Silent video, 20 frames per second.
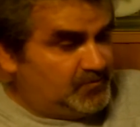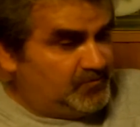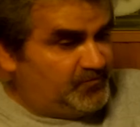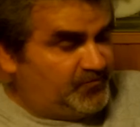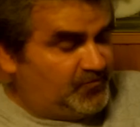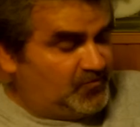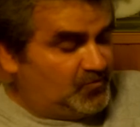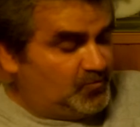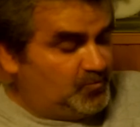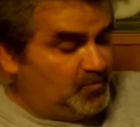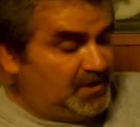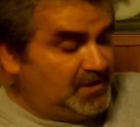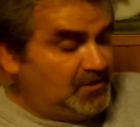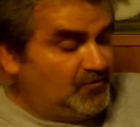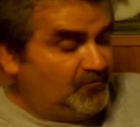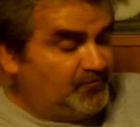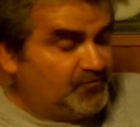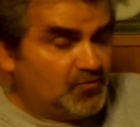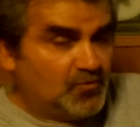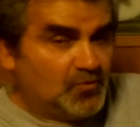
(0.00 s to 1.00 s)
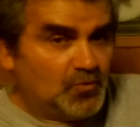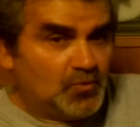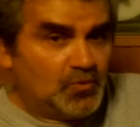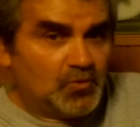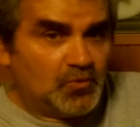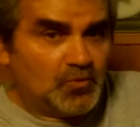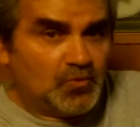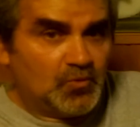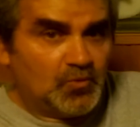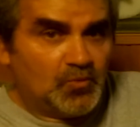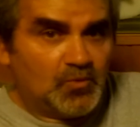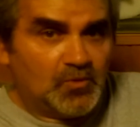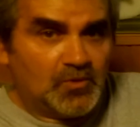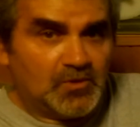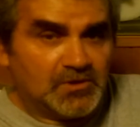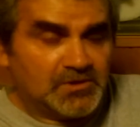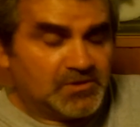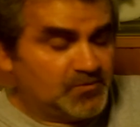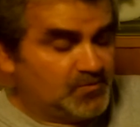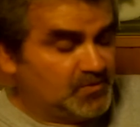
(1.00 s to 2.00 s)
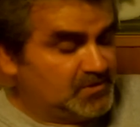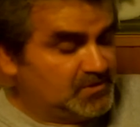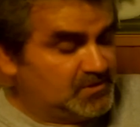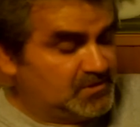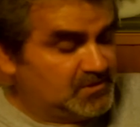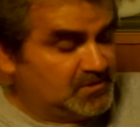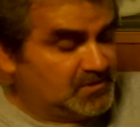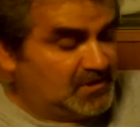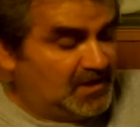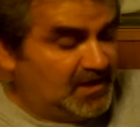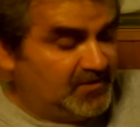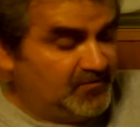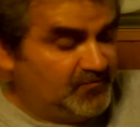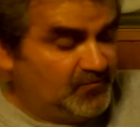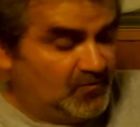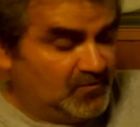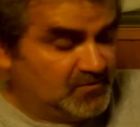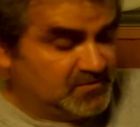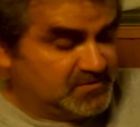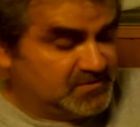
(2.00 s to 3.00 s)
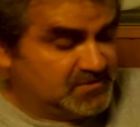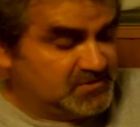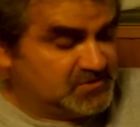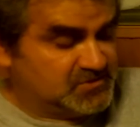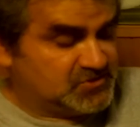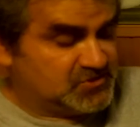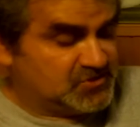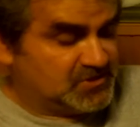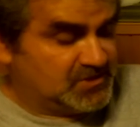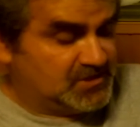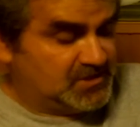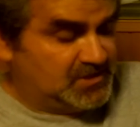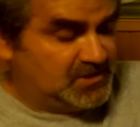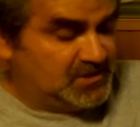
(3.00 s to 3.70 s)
For many of you who work with high voltage,